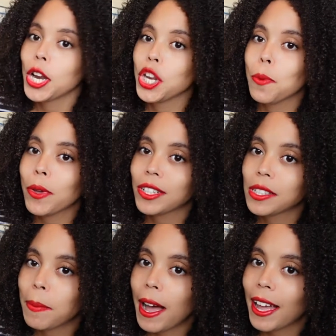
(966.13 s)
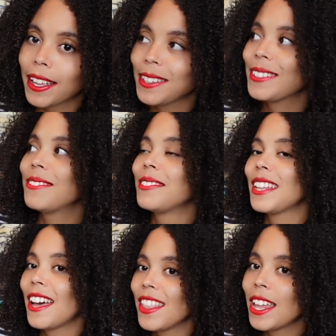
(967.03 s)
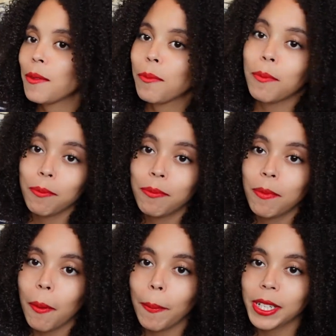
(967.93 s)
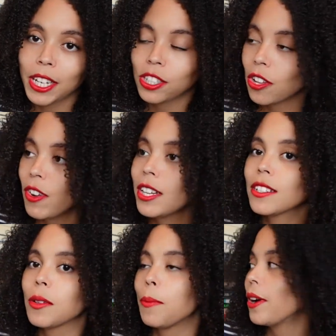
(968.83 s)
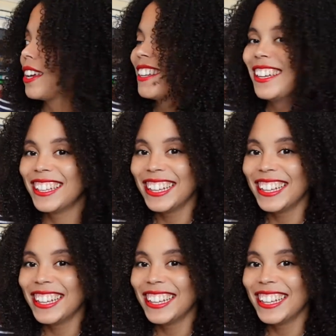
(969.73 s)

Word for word: new books to buy and then potentially read at some point.